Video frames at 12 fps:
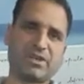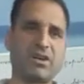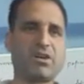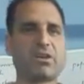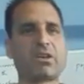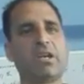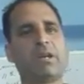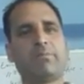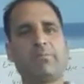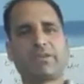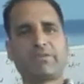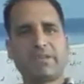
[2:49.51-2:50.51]
or
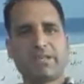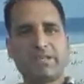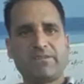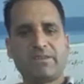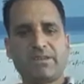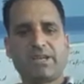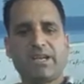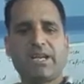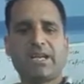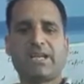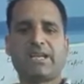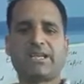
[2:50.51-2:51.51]
between living
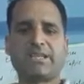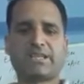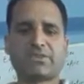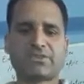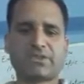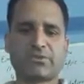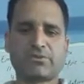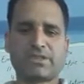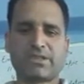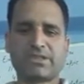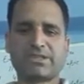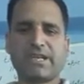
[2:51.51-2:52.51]
and their
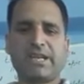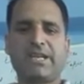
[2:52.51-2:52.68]
surroundings.